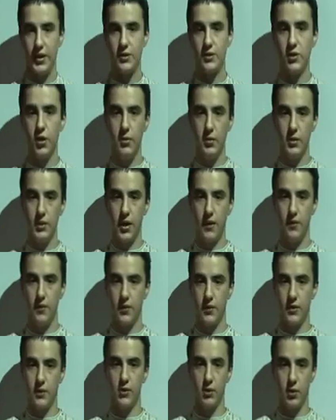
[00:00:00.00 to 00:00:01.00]
it's double the
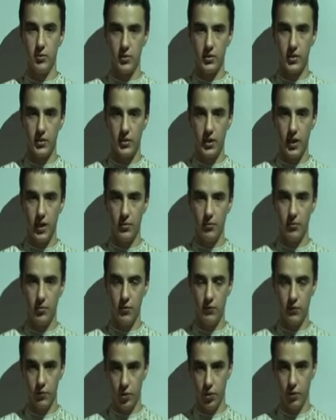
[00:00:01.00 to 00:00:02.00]
effort and double the time
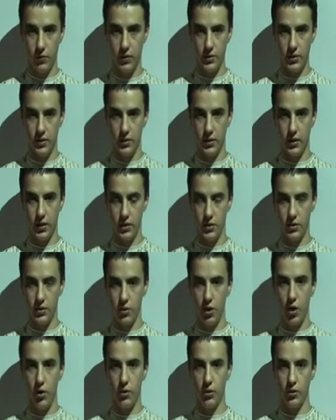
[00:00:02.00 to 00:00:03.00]
for no reason. It's
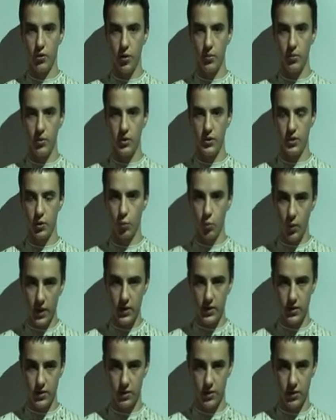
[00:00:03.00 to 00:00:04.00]
not only double, it's a
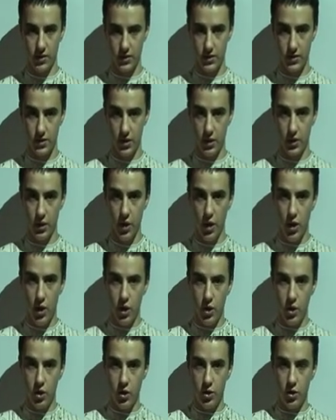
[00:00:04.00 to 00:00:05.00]
waste, isn't it?
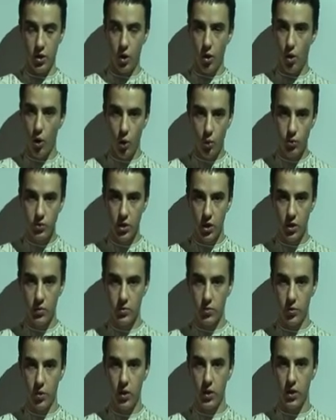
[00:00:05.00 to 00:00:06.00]
The whole
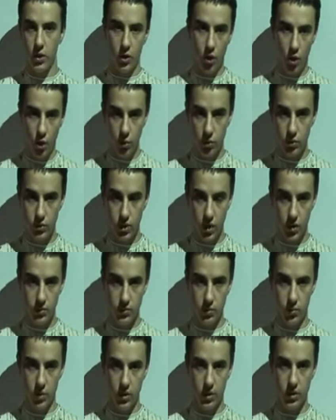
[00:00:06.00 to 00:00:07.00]
term's work and the whole
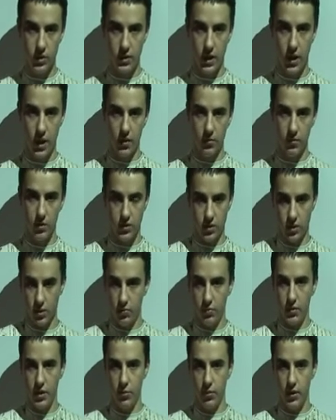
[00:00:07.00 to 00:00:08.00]
term's worth of time, it's a
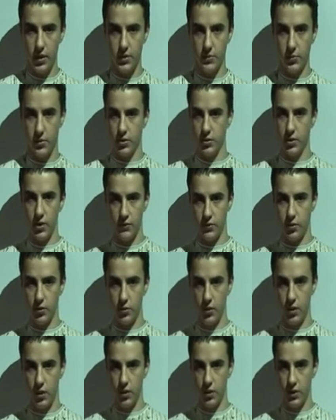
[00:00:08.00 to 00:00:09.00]
complete waste because you have to
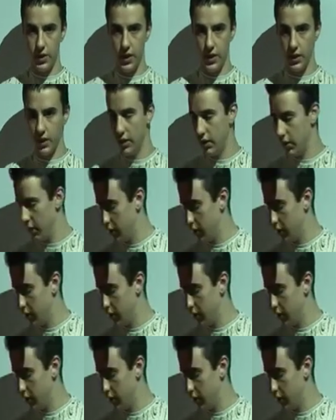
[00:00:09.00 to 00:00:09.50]
do it all again.